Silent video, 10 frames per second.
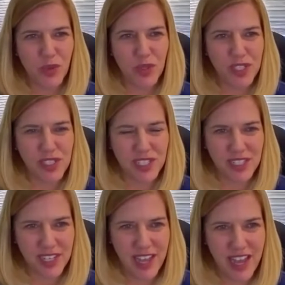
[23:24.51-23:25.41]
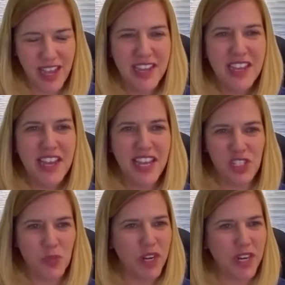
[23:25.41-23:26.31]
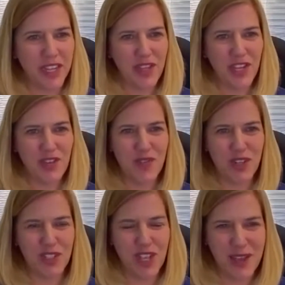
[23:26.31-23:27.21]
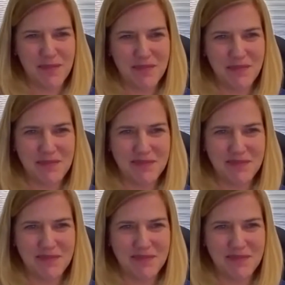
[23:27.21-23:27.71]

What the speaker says: who are listening today. And I just want to, again, thank you for your time.